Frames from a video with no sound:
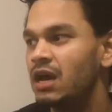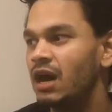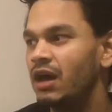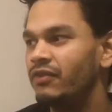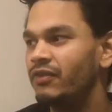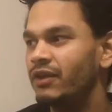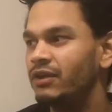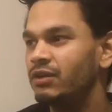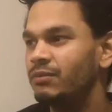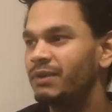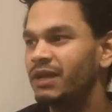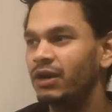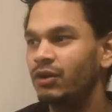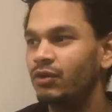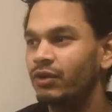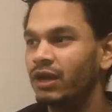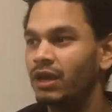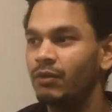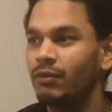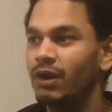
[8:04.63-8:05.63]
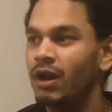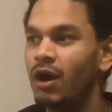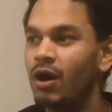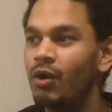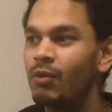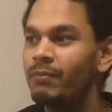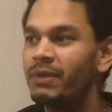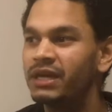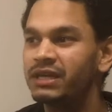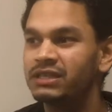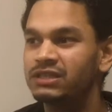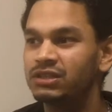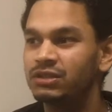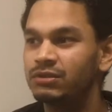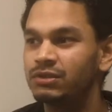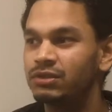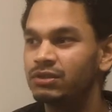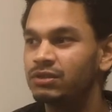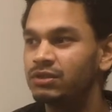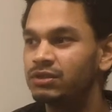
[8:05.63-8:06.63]
And then you'll be like, okay, well, how big is
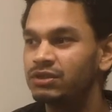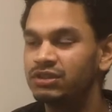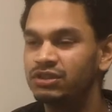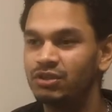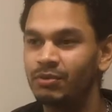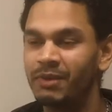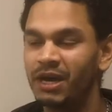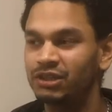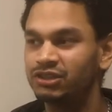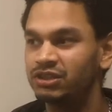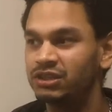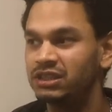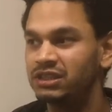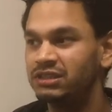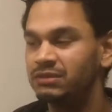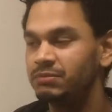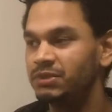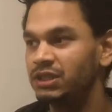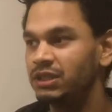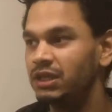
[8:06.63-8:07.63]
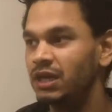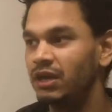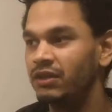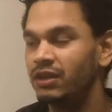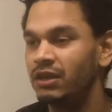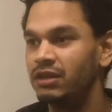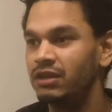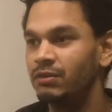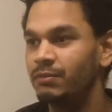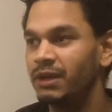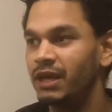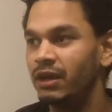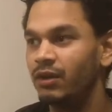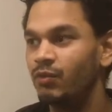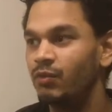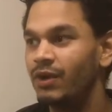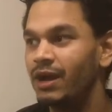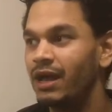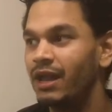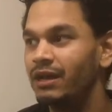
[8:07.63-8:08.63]
your battery need to be? And then you'll be
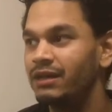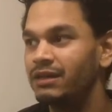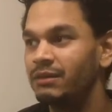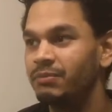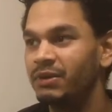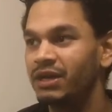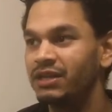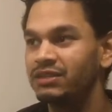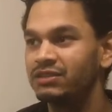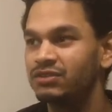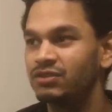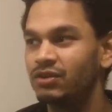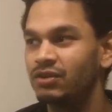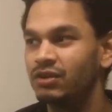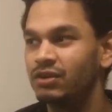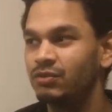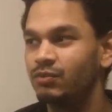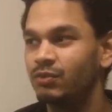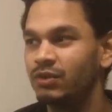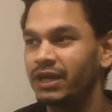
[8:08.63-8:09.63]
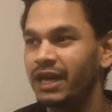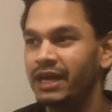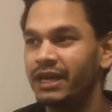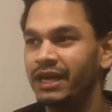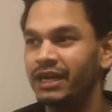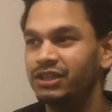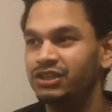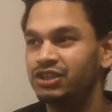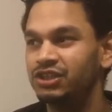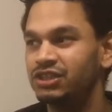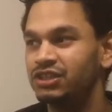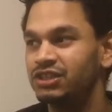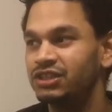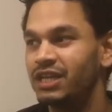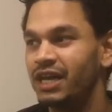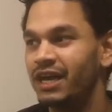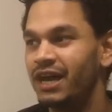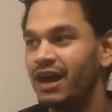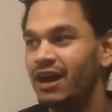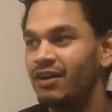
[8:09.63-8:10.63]
like, well, it depends on what kind of engines
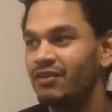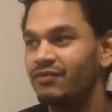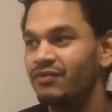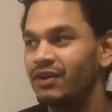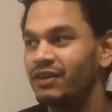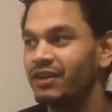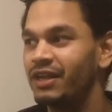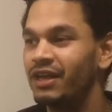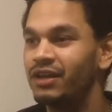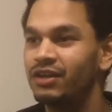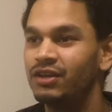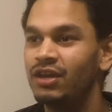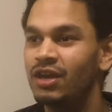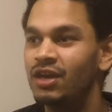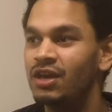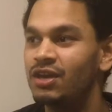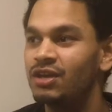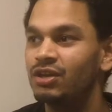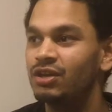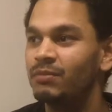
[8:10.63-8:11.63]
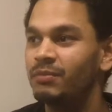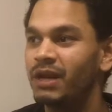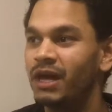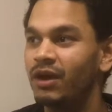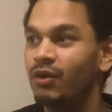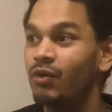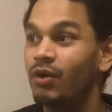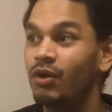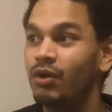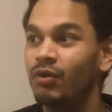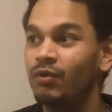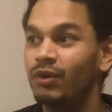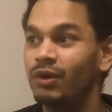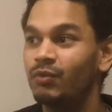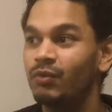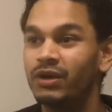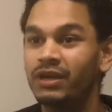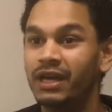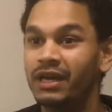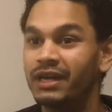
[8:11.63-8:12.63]
I have. And then you'll be like, oh,
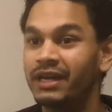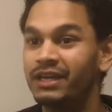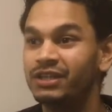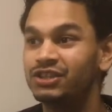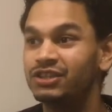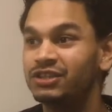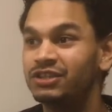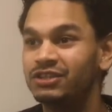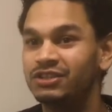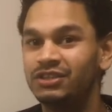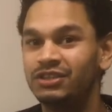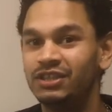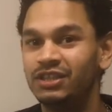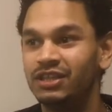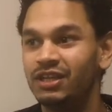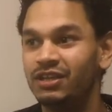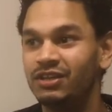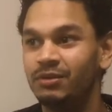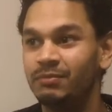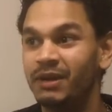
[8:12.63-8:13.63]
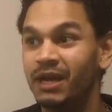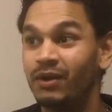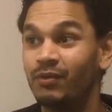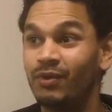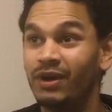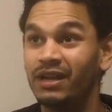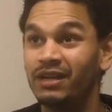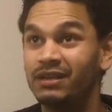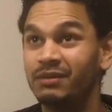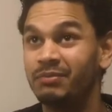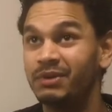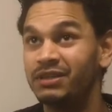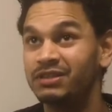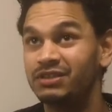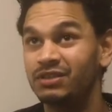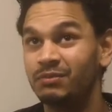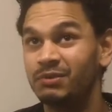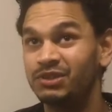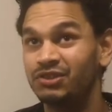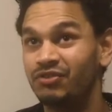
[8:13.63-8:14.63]
well, what kind of engines do you need? And you'll be like, well, it
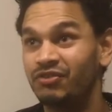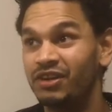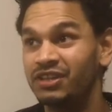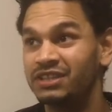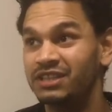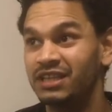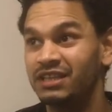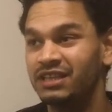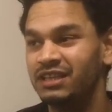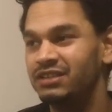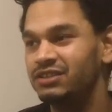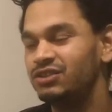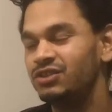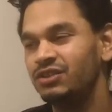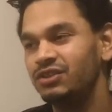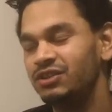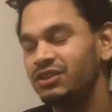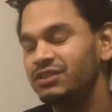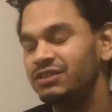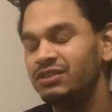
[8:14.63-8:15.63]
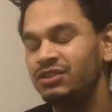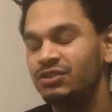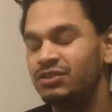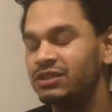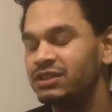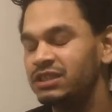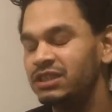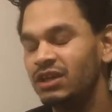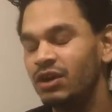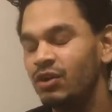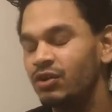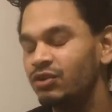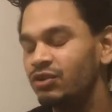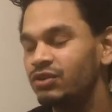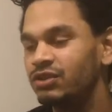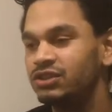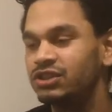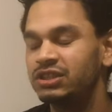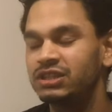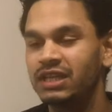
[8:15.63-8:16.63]
depends on how much thrust I need. So you can see how
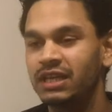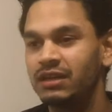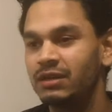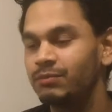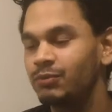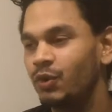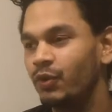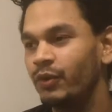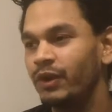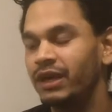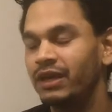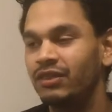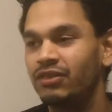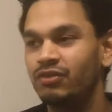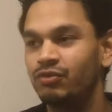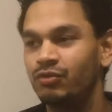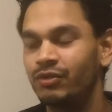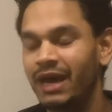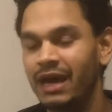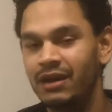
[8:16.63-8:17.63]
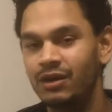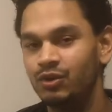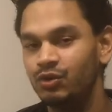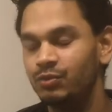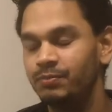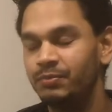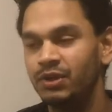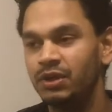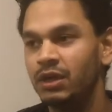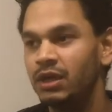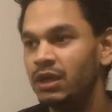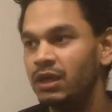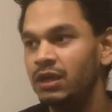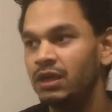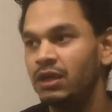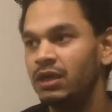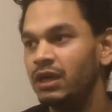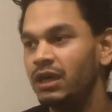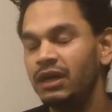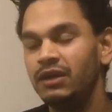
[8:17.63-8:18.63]
you can just end up going through that loop
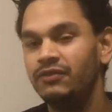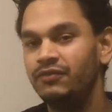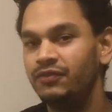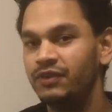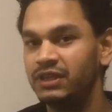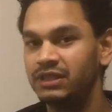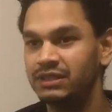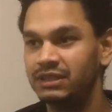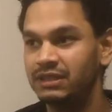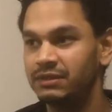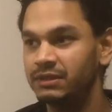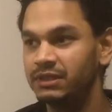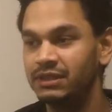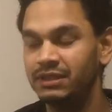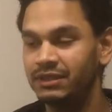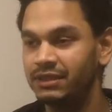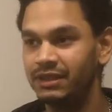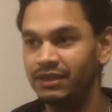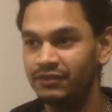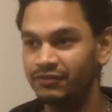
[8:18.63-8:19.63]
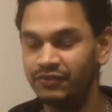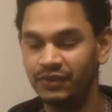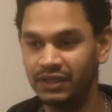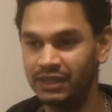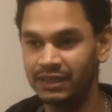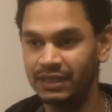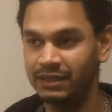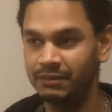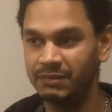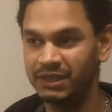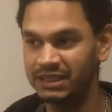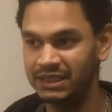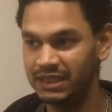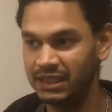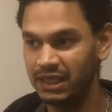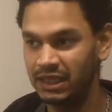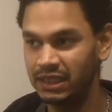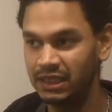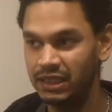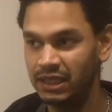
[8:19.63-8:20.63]
infinitely,
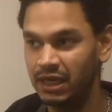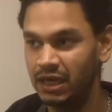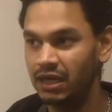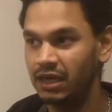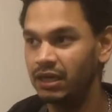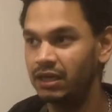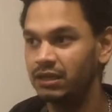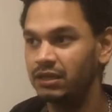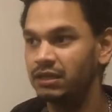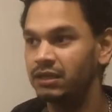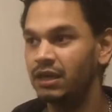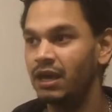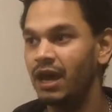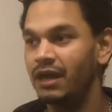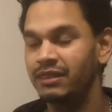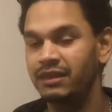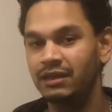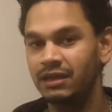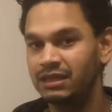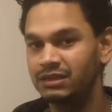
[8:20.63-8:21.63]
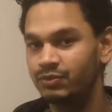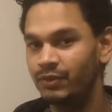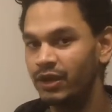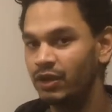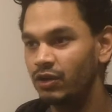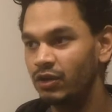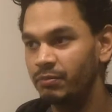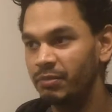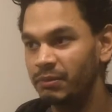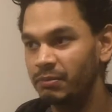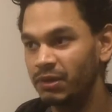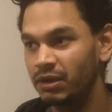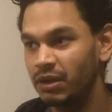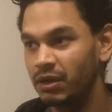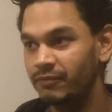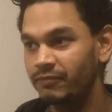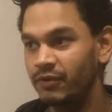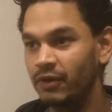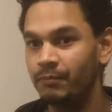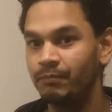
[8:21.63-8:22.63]
basically. And I think that's where a lot of people
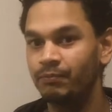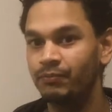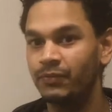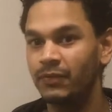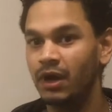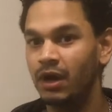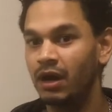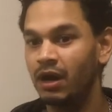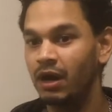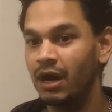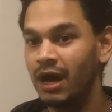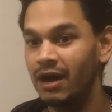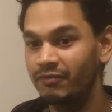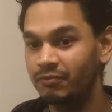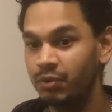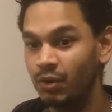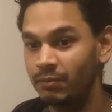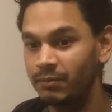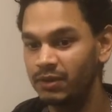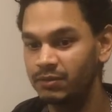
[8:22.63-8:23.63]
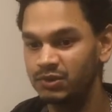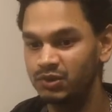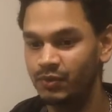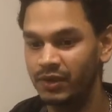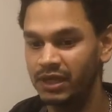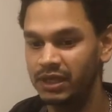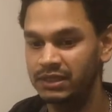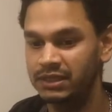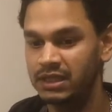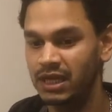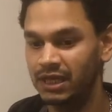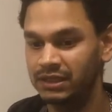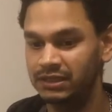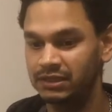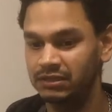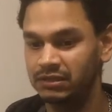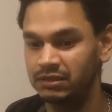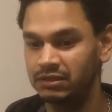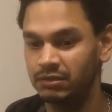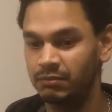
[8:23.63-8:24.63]
come from, have problems when they're
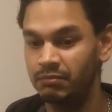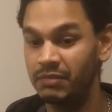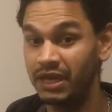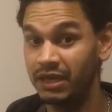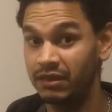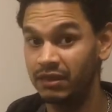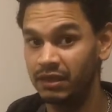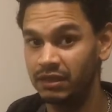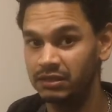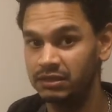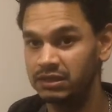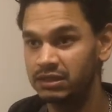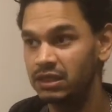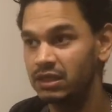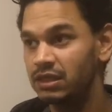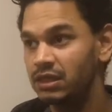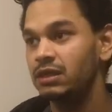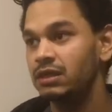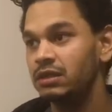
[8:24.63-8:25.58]
starting to make things.